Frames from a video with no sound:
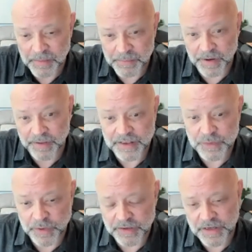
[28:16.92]
but I think
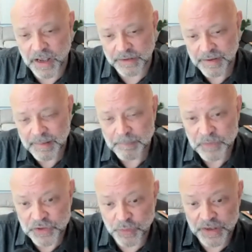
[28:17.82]
that's what it's done.
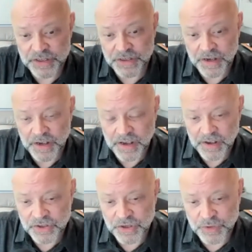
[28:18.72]
So this,
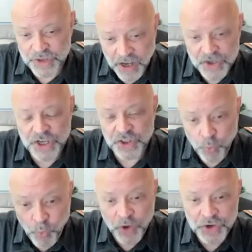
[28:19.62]
so touching the
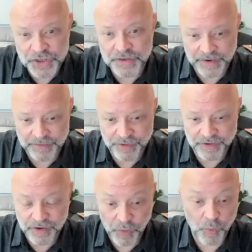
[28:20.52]
oneness of
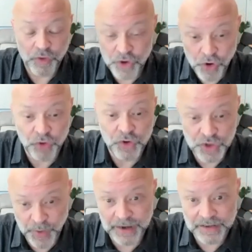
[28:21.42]
everything or the
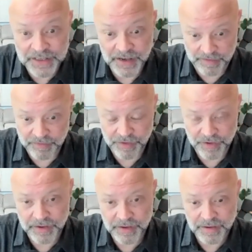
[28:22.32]
non-duality of
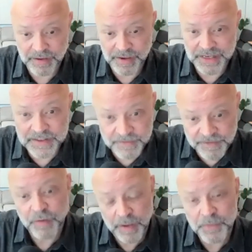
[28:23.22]
everything is a
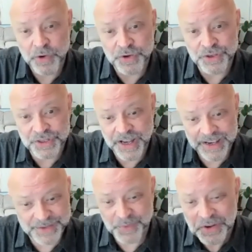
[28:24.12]
very emergent state.
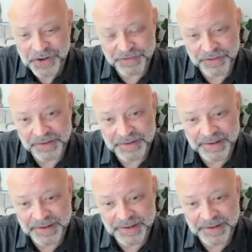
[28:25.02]
It's wonderful.